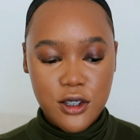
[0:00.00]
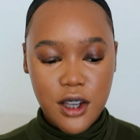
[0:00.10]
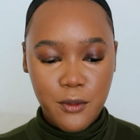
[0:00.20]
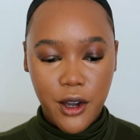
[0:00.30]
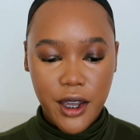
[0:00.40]

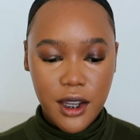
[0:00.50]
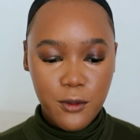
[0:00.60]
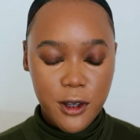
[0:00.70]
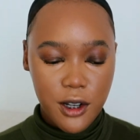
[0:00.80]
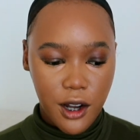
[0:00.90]
So I'm going
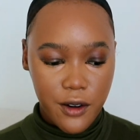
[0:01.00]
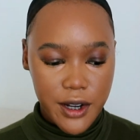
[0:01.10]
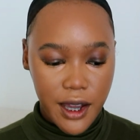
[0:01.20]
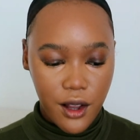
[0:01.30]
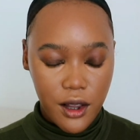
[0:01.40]
in with the
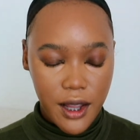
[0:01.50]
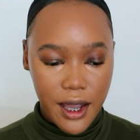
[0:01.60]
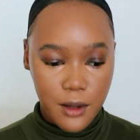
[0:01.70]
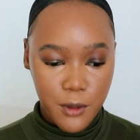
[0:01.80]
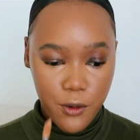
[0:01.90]
L'Oreal,
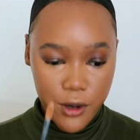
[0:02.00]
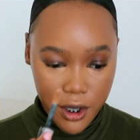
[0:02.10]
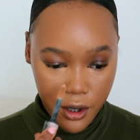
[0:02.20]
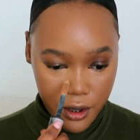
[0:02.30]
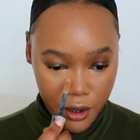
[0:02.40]
and I'm
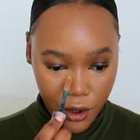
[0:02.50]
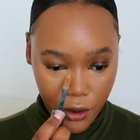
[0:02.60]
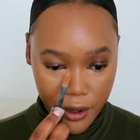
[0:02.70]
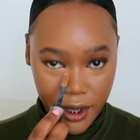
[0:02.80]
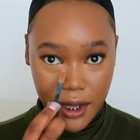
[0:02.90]
only going to
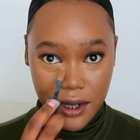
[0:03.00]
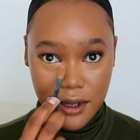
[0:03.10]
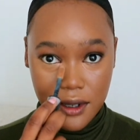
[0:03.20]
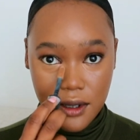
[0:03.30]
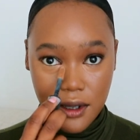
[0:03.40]
go
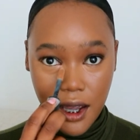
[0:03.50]
in,